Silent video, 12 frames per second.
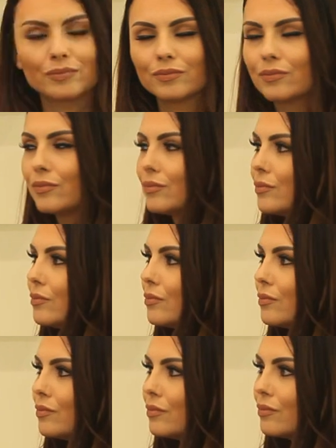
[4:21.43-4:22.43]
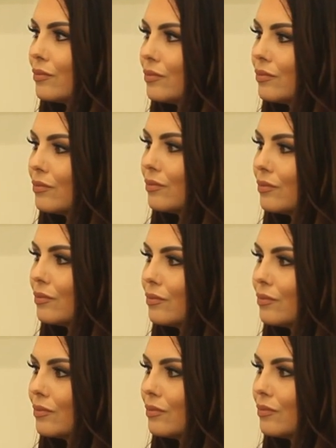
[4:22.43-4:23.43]

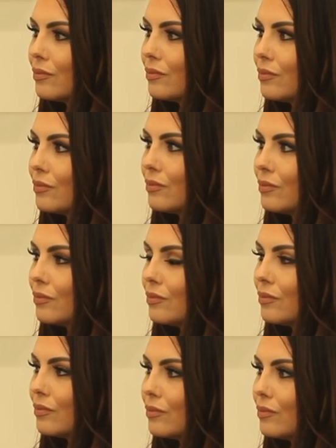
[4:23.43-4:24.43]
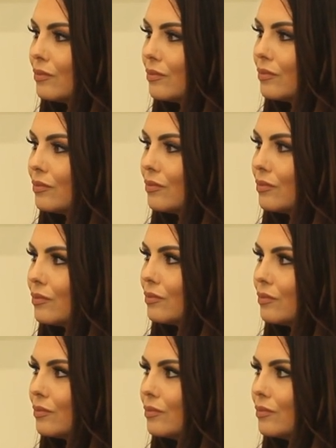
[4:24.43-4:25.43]

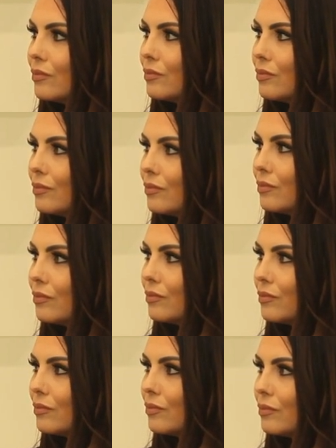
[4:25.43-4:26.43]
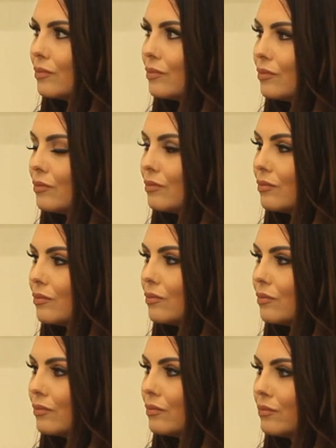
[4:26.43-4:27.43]

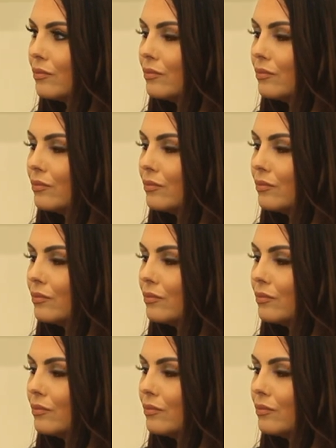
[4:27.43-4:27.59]
No words are spoken by the person on screen.